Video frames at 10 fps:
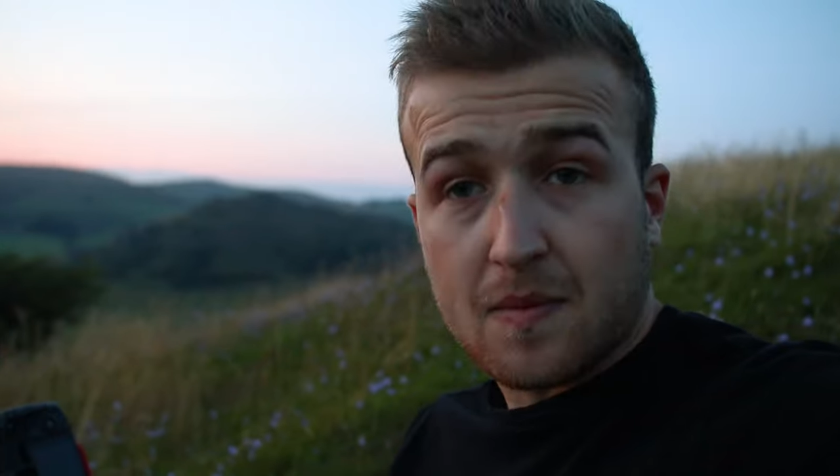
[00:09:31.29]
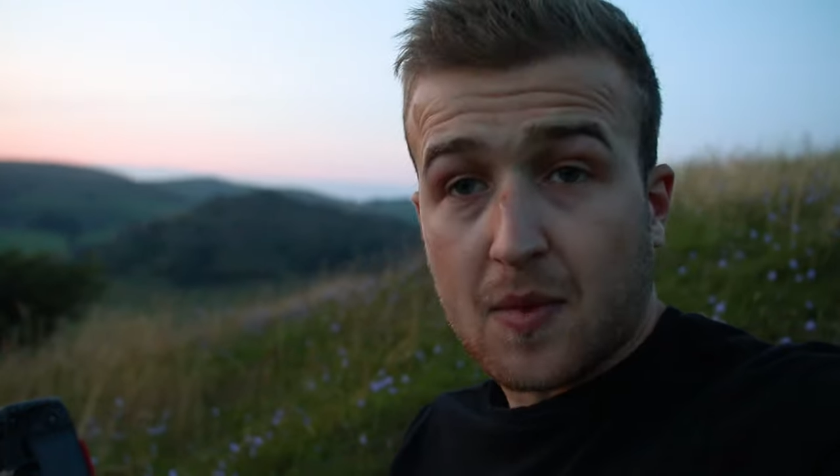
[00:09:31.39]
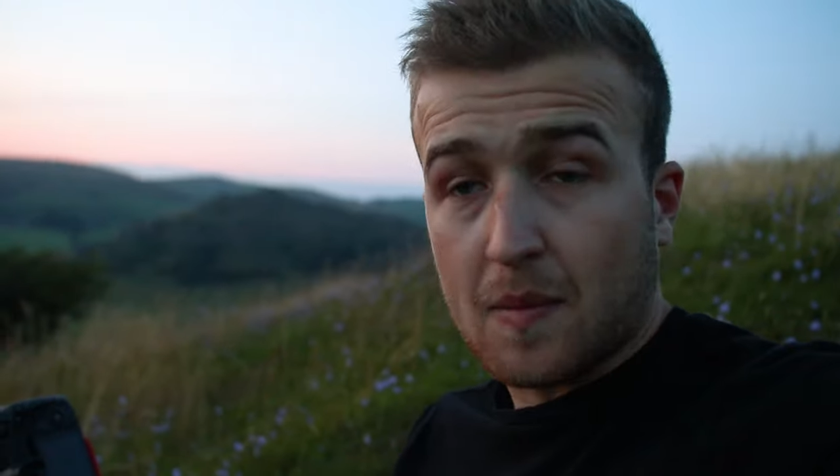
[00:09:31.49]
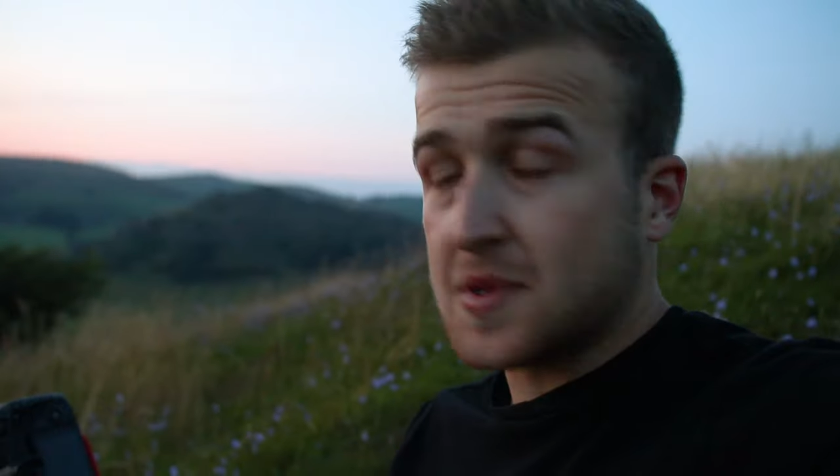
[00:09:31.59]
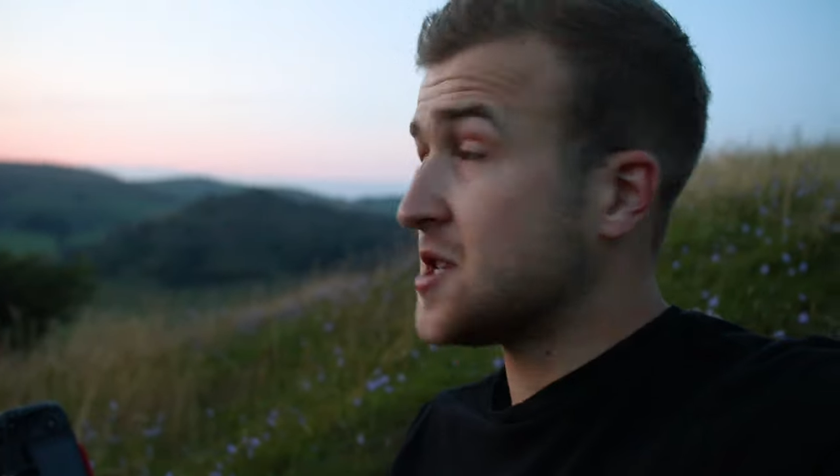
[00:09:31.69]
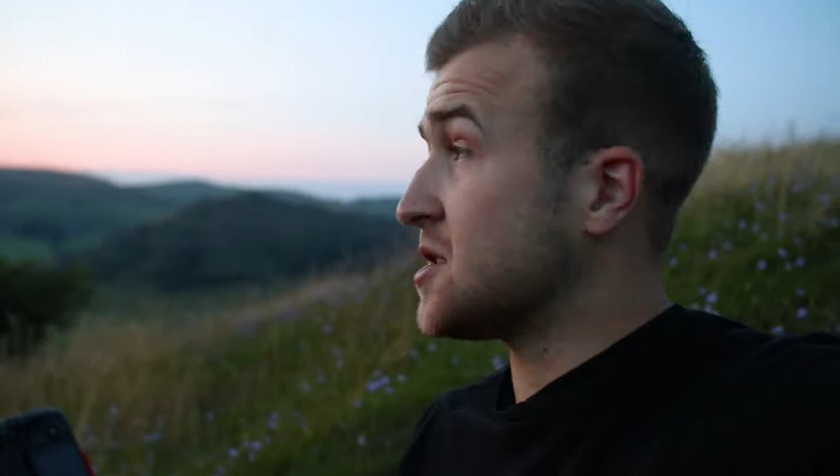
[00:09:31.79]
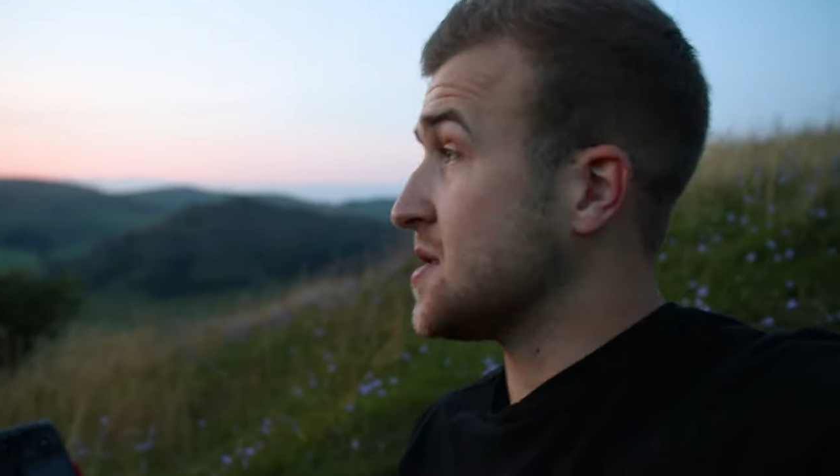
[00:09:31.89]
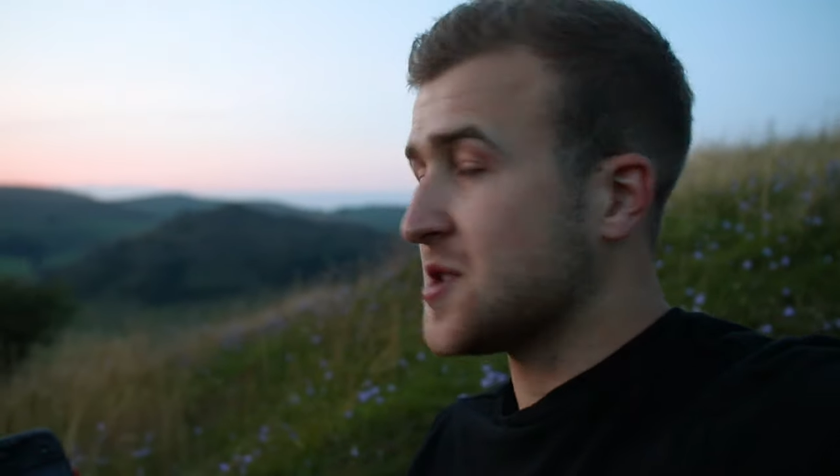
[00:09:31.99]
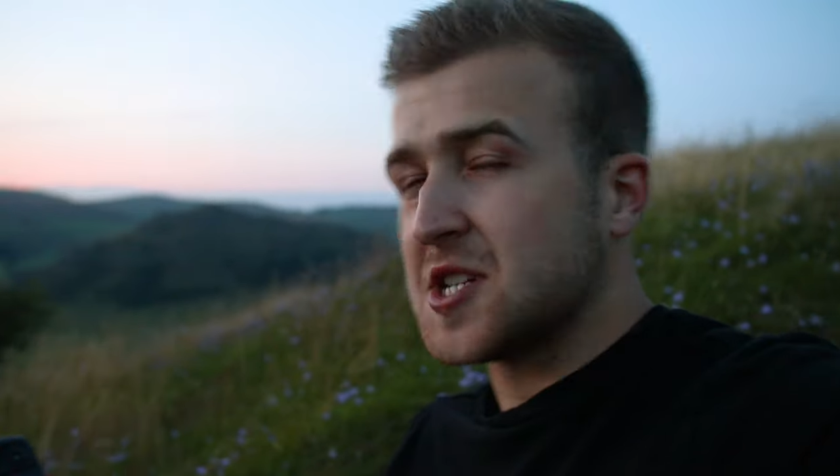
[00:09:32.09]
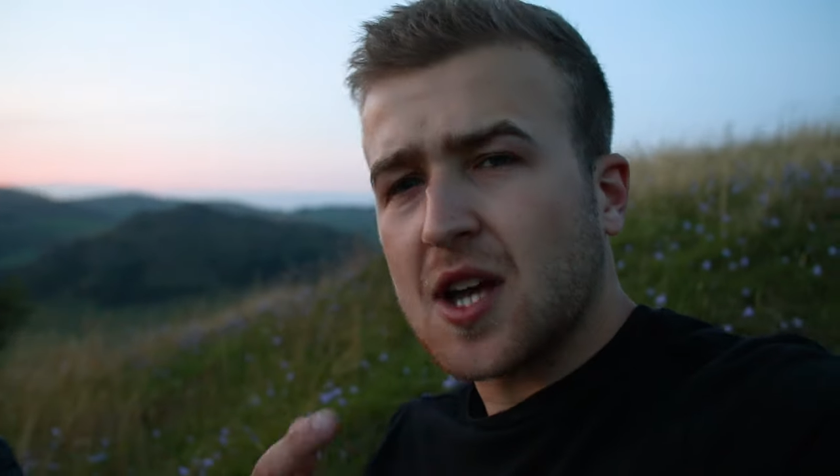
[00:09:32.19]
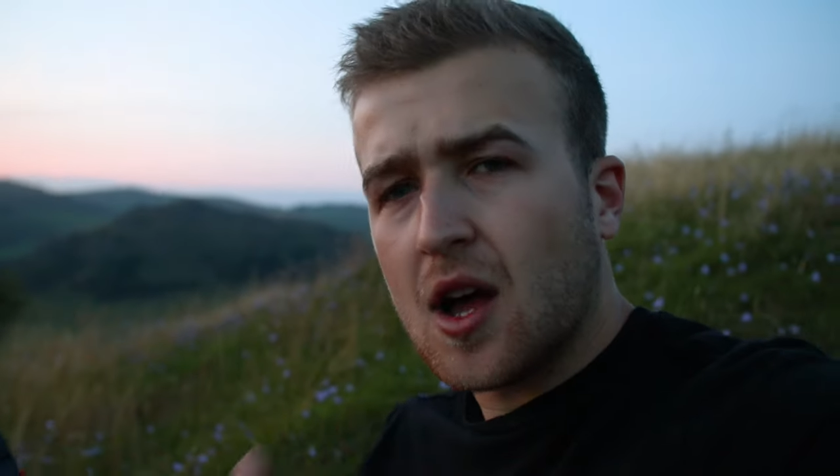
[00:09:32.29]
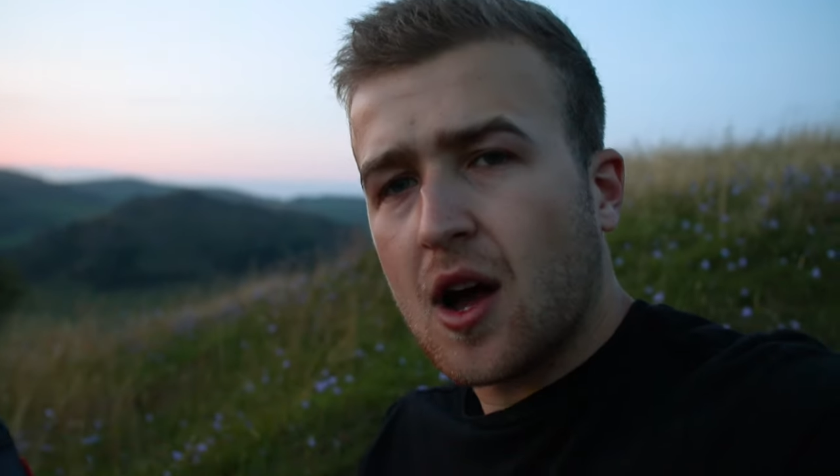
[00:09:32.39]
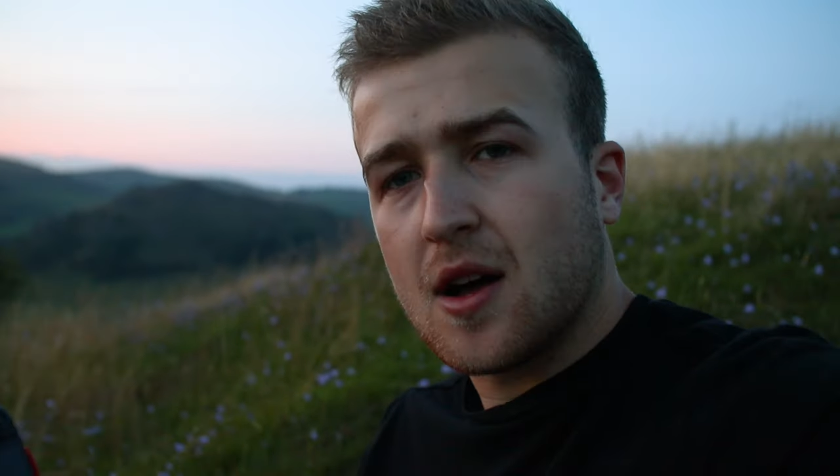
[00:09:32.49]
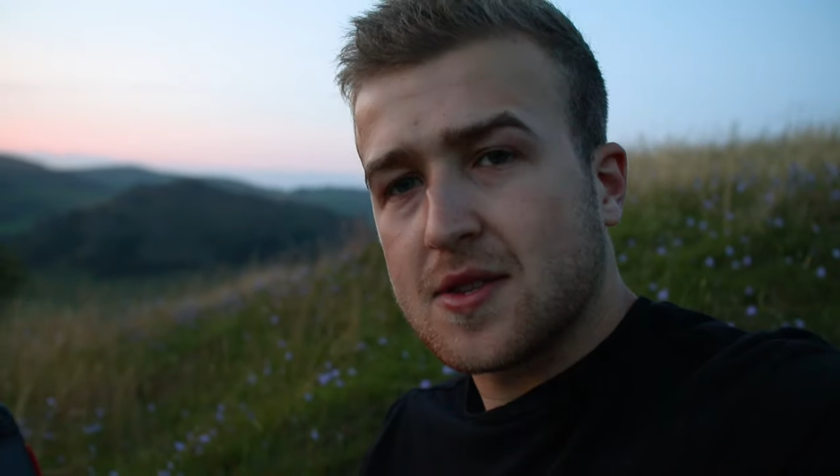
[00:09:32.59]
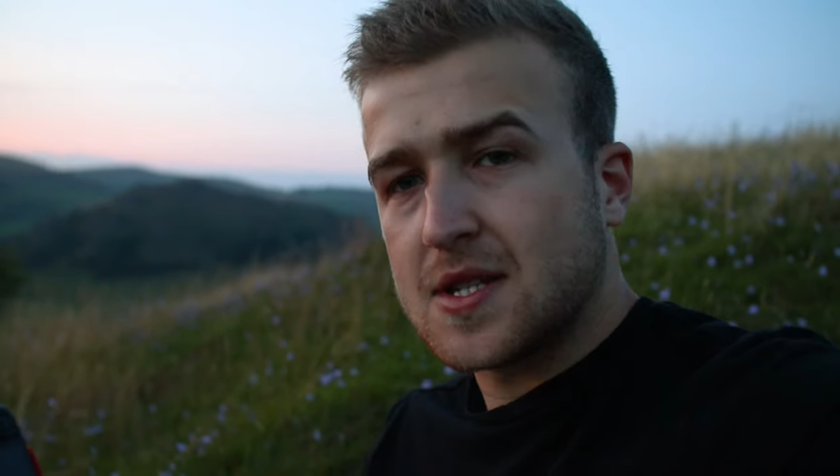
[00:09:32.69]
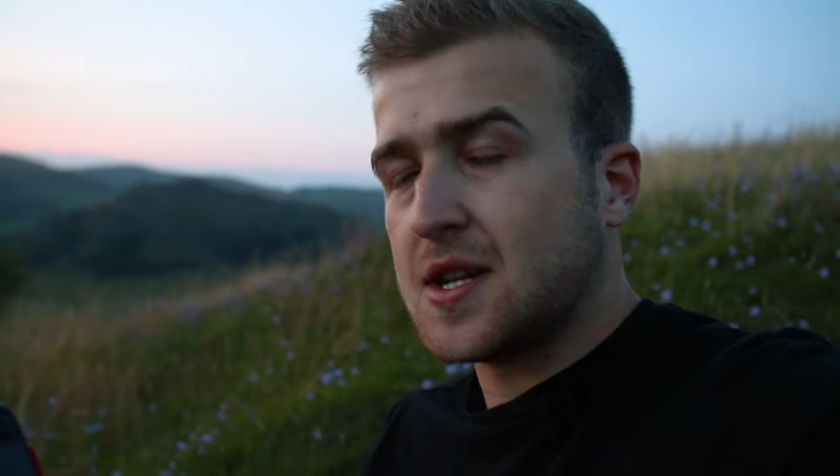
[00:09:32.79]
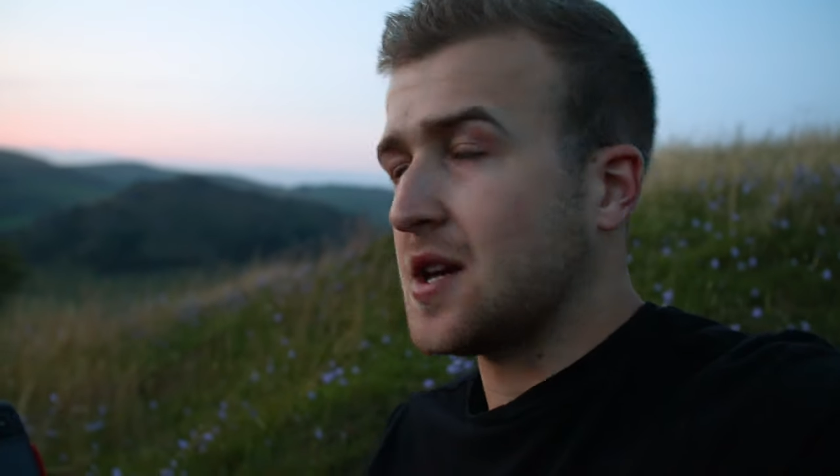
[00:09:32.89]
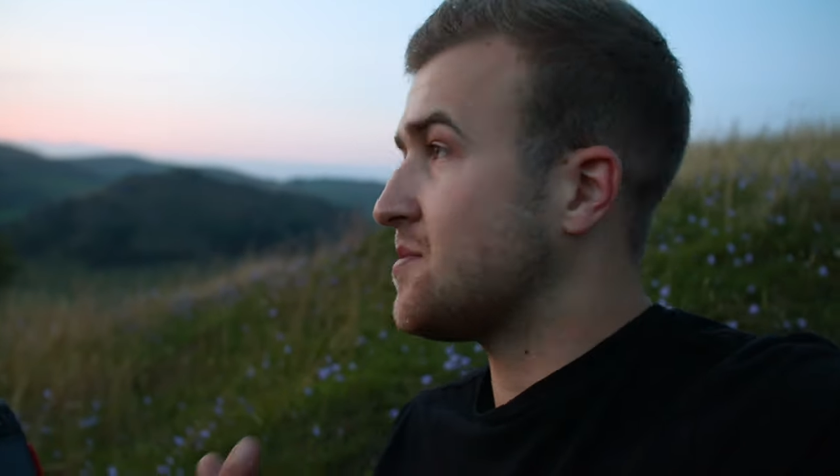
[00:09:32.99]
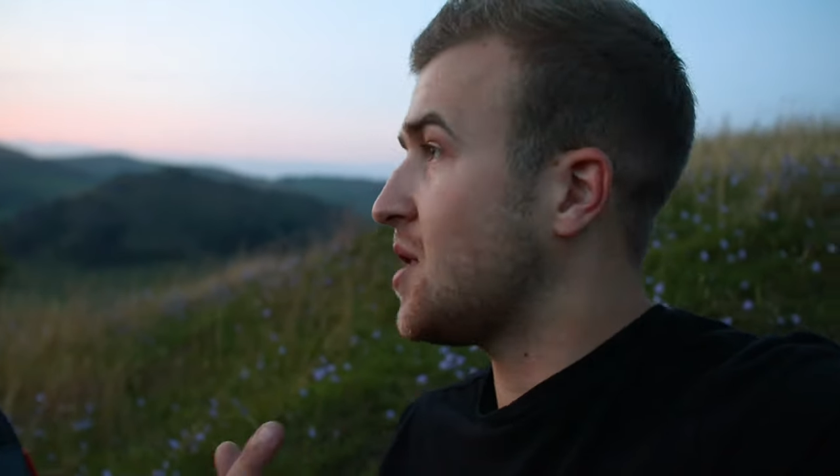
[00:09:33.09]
compositions, which is hard to do,